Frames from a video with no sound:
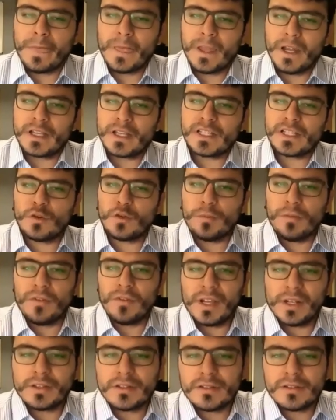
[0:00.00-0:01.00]
extreme
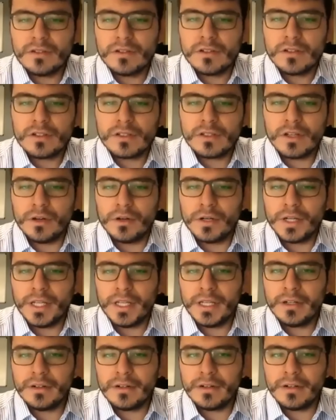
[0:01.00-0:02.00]
events. So
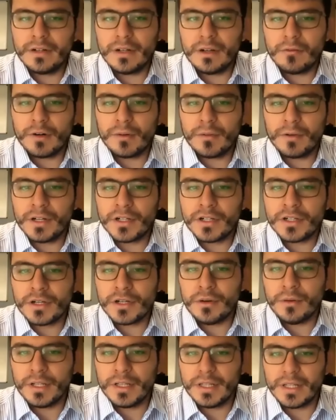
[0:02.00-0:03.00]
here, what we're
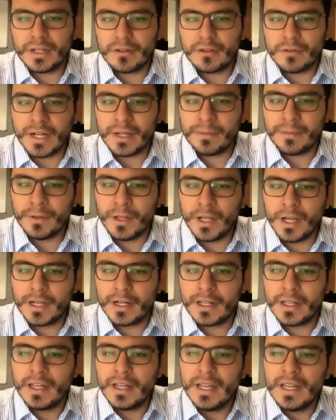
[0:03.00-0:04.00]
showing the right plot
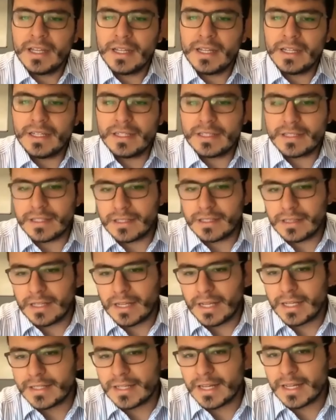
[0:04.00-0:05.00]
is in the
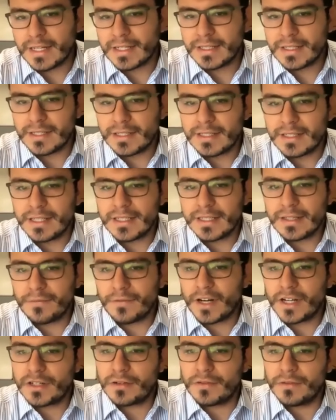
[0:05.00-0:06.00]
x-axis is the
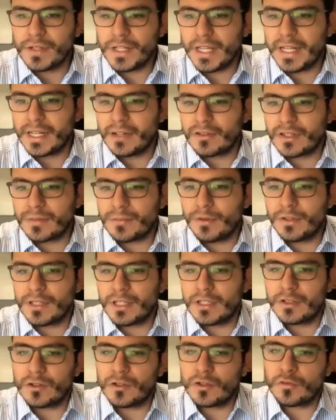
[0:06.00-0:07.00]
fraction of data corresponding
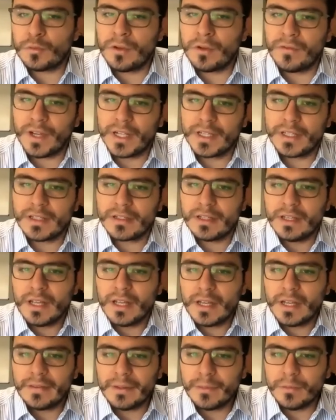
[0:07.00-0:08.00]
to extreme events.
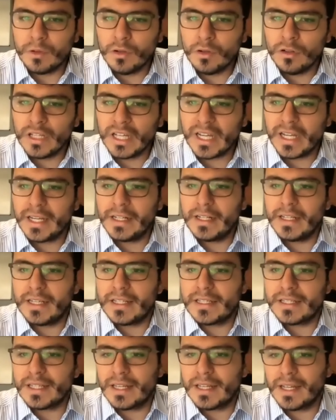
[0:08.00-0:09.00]
The blue line
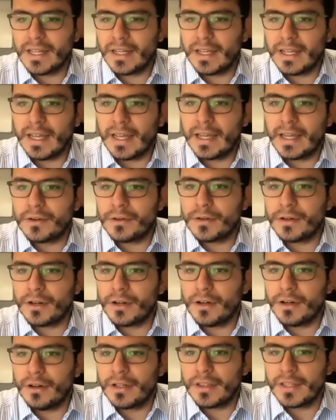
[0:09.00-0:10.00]
is the error,
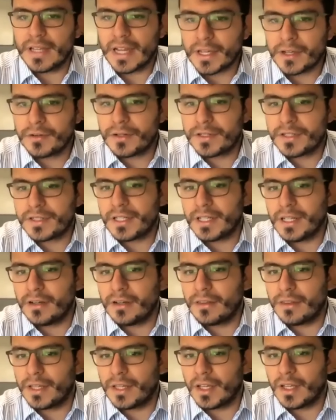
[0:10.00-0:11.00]
the accuracy
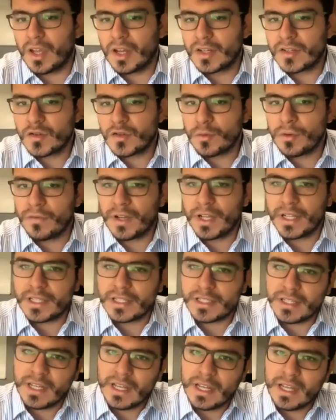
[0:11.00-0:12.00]
on the extreme
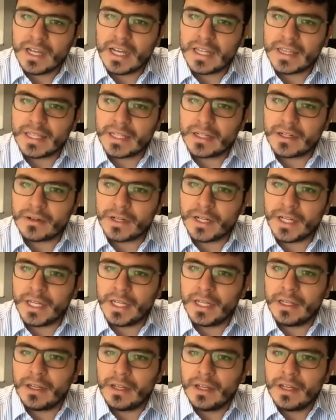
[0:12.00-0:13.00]
events, and the
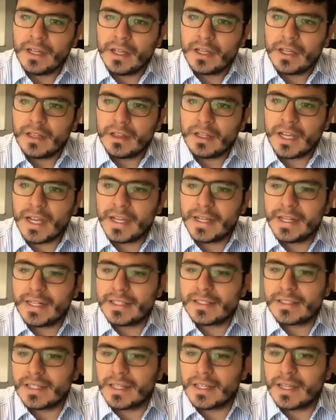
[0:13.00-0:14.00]
gray line
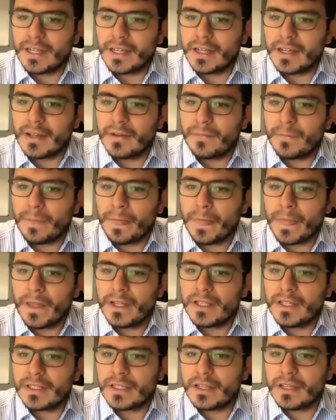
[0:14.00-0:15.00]
is the
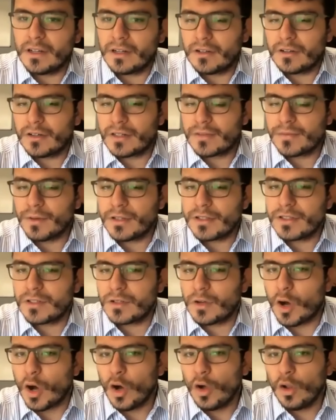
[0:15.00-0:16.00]
is uh, corresponds to
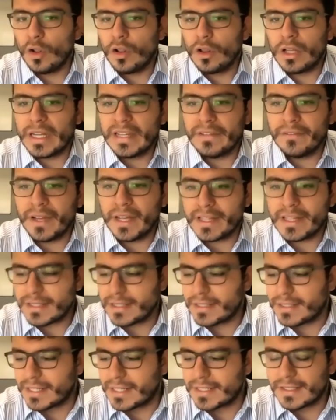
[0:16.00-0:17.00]
all events in
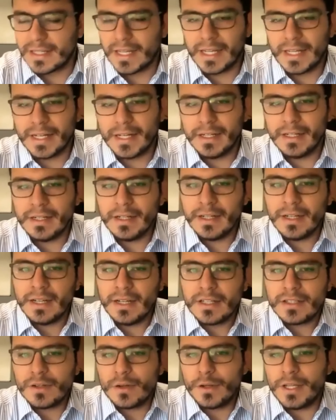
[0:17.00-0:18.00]
test data.
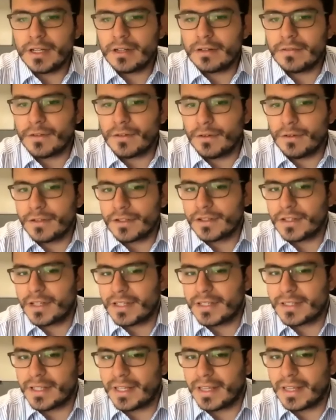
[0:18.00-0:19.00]
So here, of course, you can
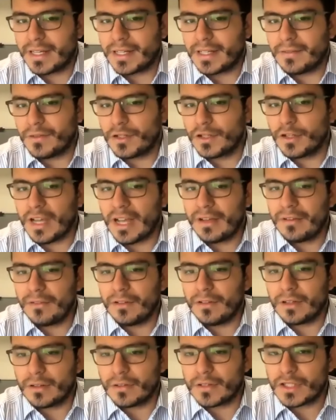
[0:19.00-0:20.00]
see that if you don't have a
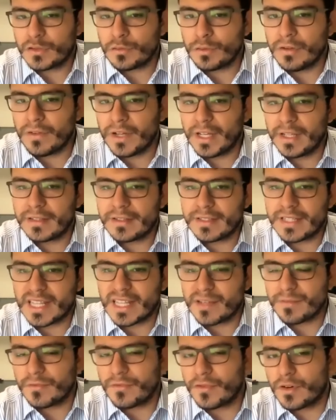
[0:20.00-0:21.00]
lot of extreme events, then the
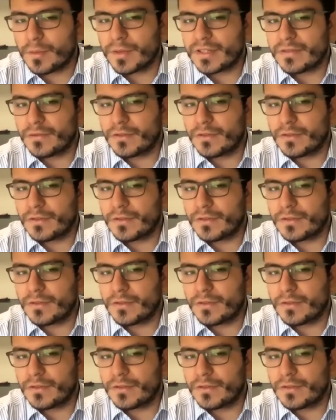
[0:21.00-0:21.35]
performance for